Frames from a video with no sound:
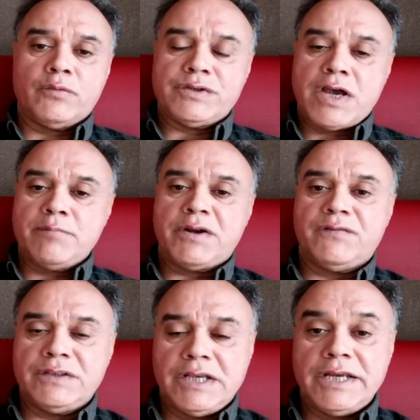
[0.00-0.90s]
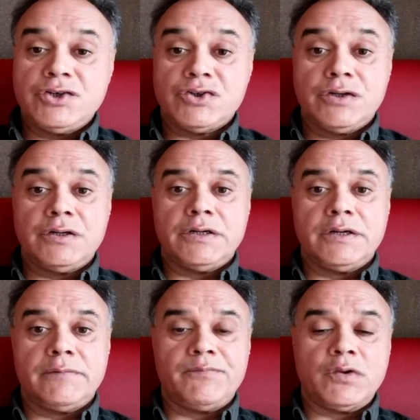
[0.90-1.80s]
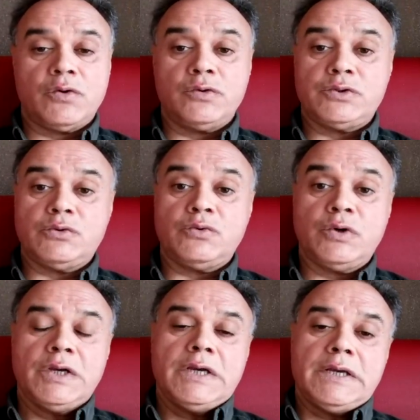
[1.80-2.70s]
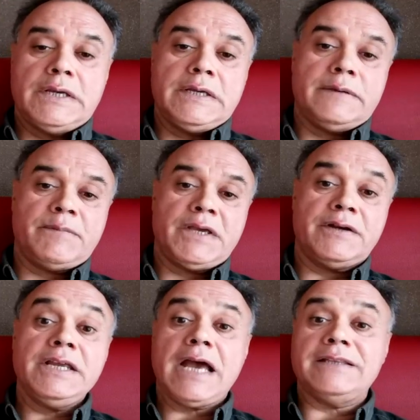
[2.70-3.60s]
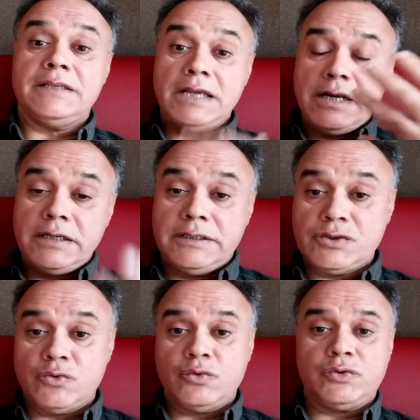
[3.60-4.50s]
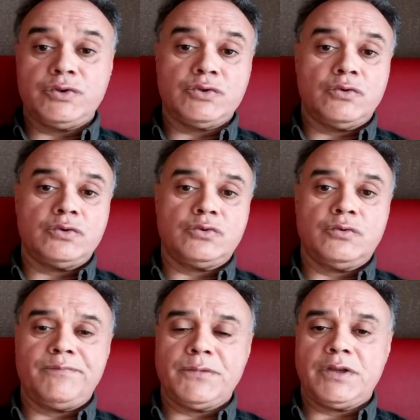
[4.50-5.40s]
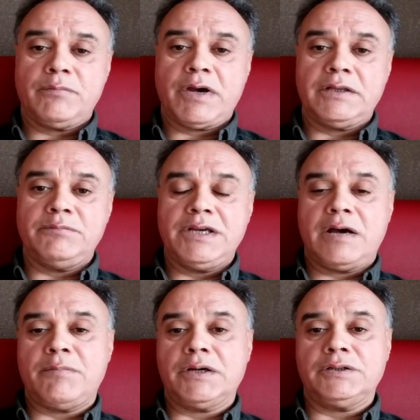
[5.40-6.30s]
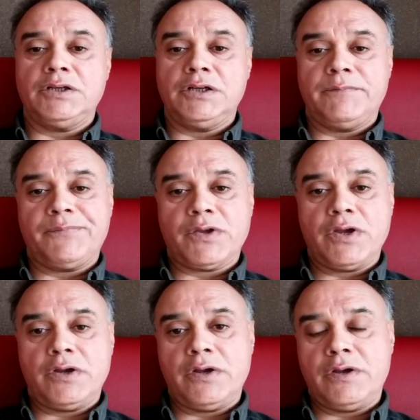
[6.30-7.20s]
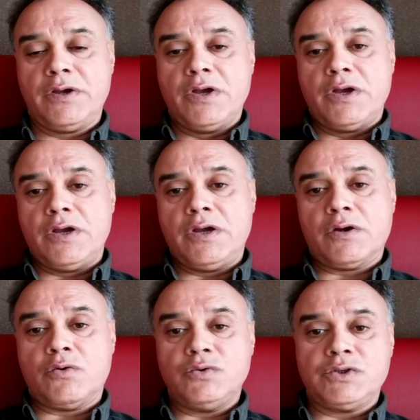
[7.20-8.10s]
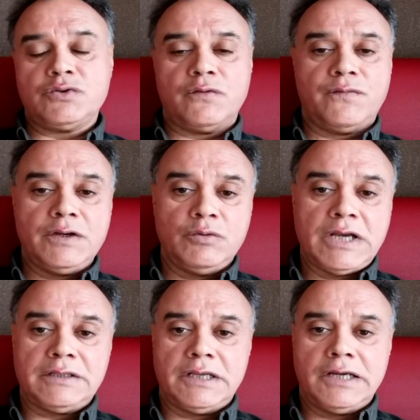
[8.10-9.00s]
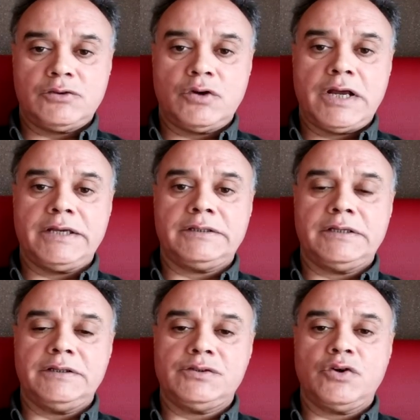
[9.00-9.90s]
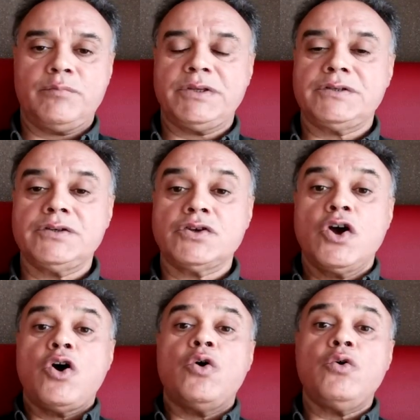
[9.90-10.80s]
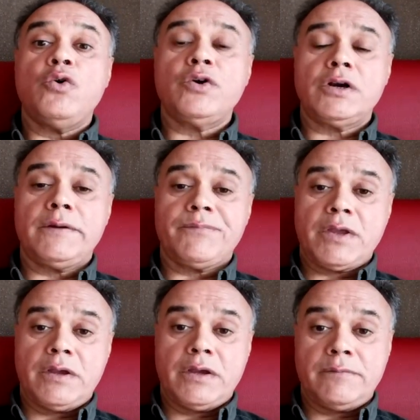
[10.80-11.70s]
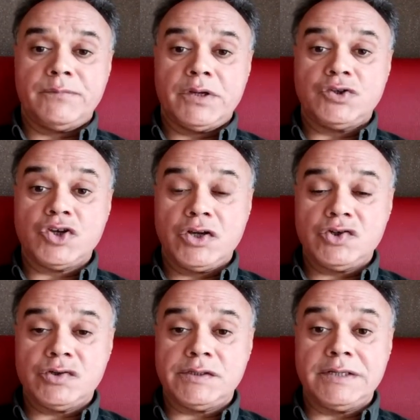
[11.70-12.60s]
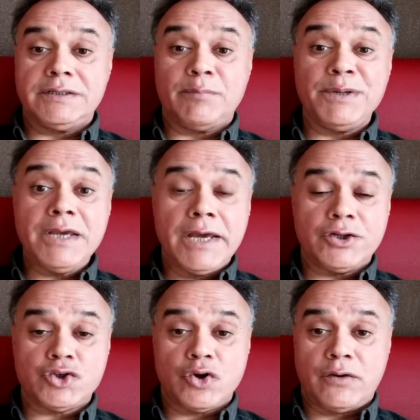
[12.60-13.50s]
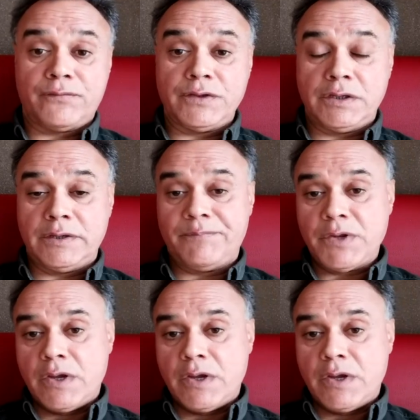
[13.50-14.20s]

with hyperventilation, also adrenal disorders also, they might be among the causes of fluid and electrolyte disturbances, or changes in the pH of the